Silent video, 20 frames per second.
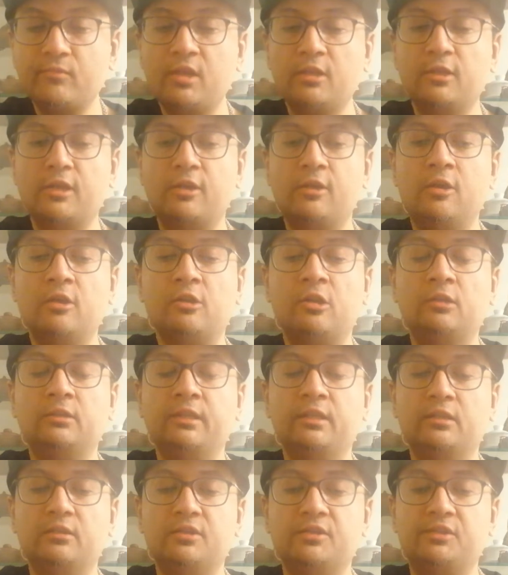A lot of Hong Kong
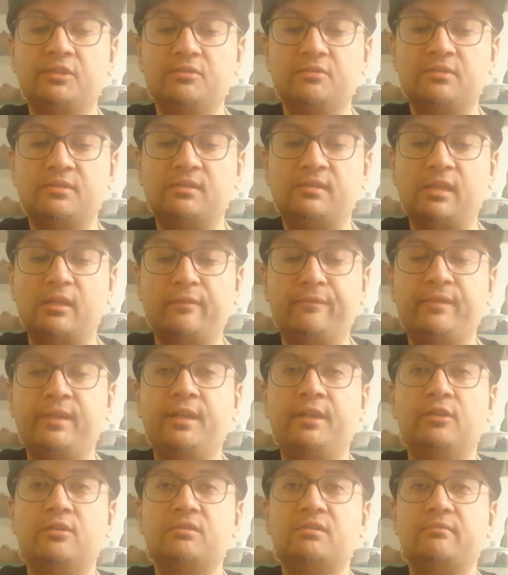dealers use
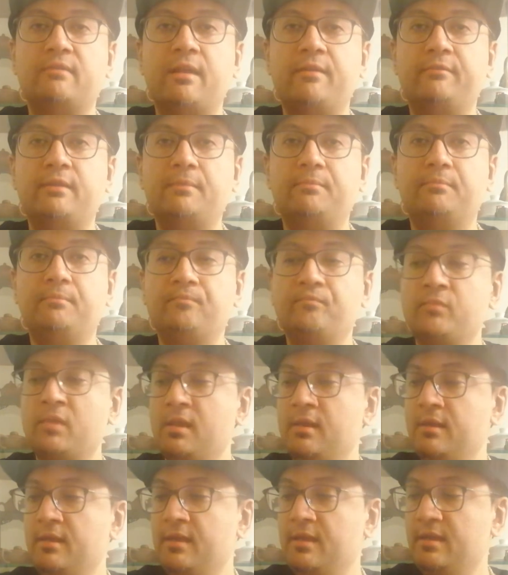cellophane or saran wrap,
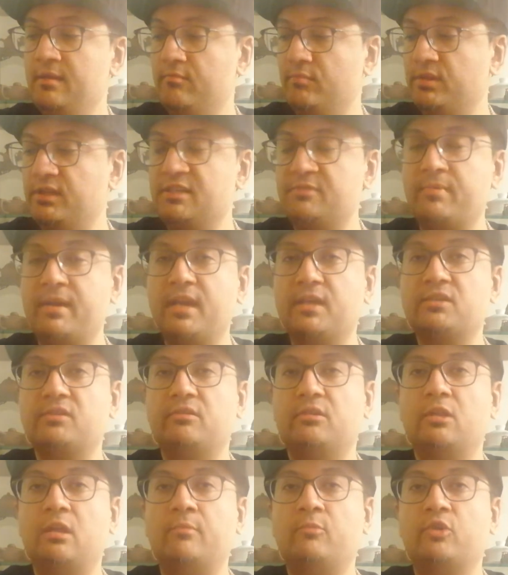but these bags are
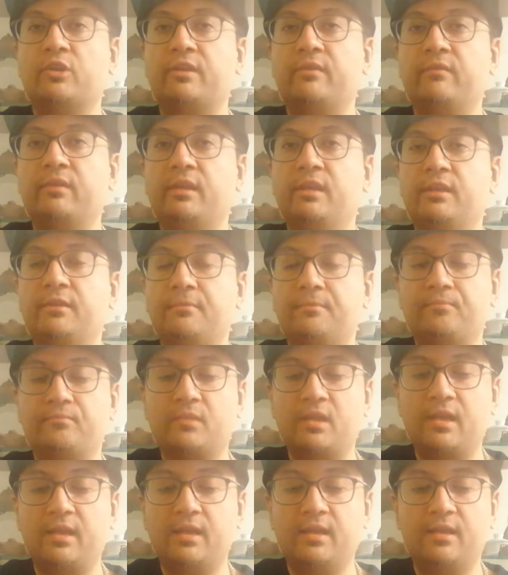a lot more convenient
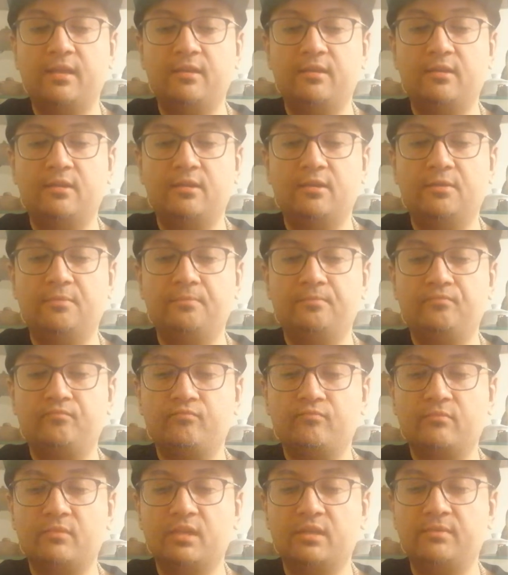and
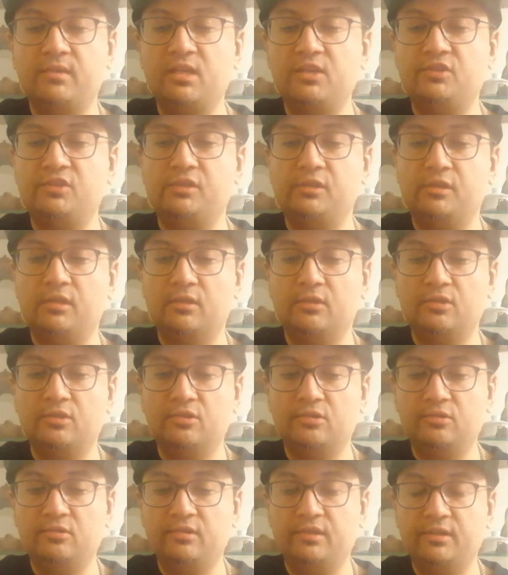easier to
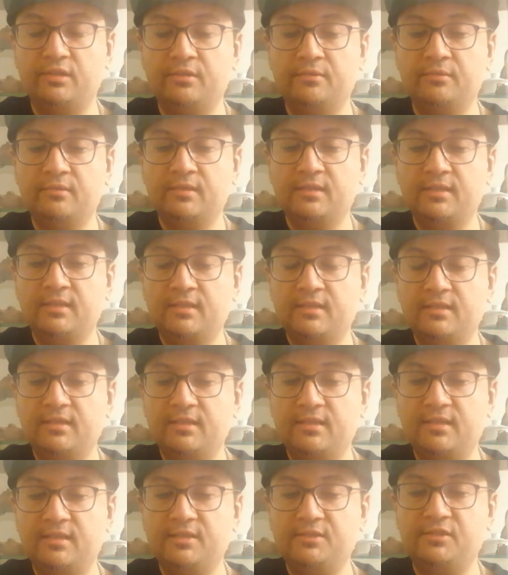load and
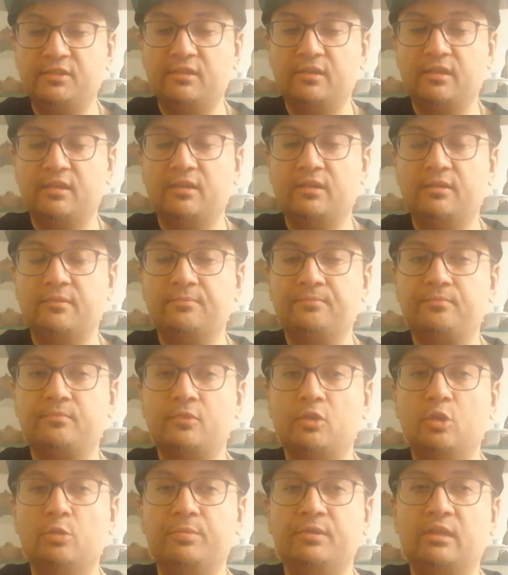easier to
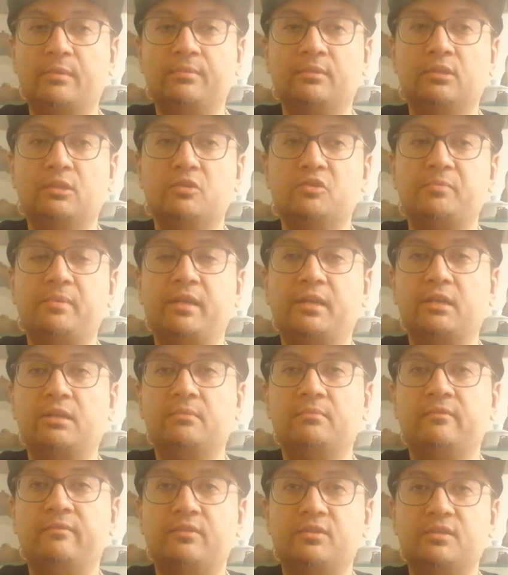open up and close back
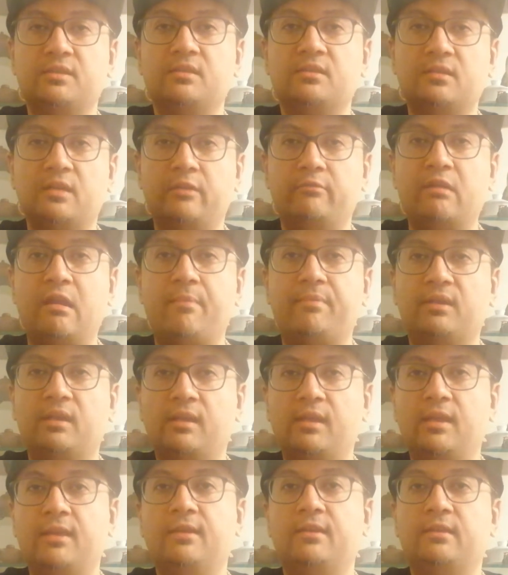up versus unwrapping a
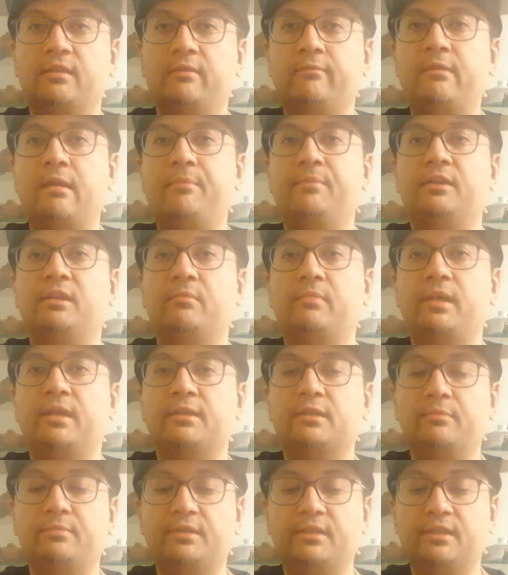cake and then wrapping it back
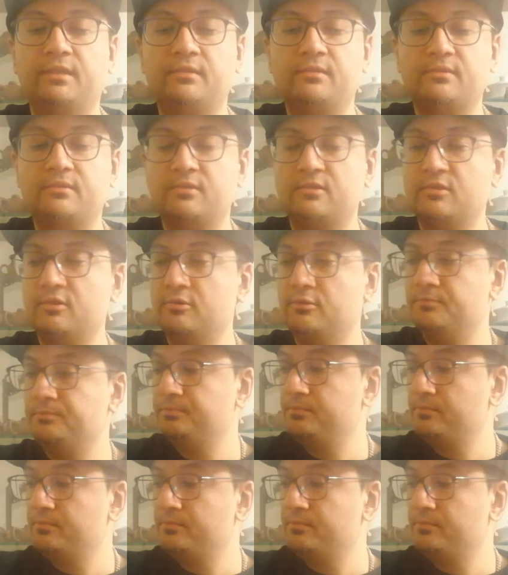up again. So